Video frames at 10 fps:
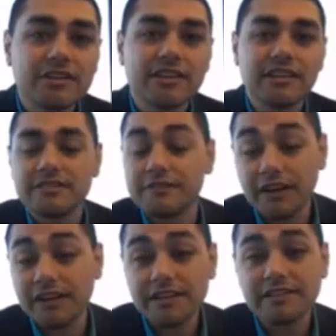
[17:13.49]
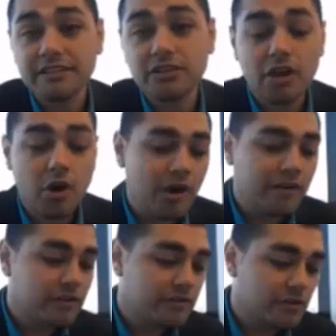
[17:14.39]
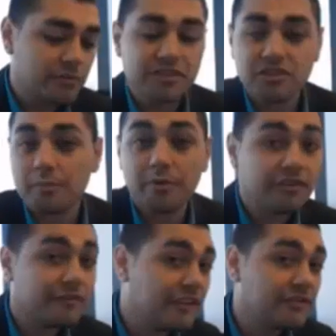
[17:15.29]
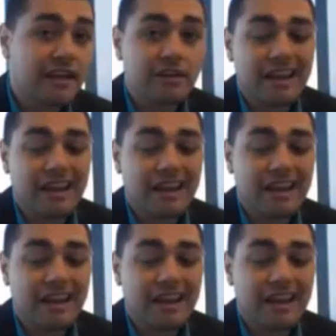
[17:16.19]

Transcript: And it's very easy. You go on YouTube, you start putting videos out.